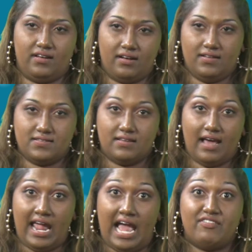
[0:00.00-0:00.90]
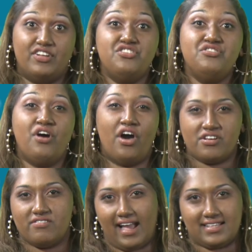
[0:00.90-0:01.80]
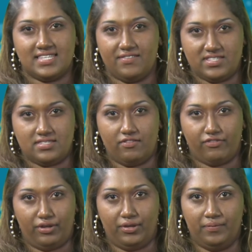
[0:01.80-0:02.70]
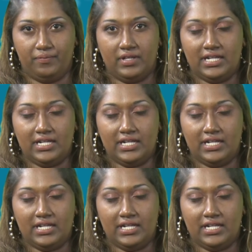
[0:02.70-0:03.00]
and girls, I have another activity for you.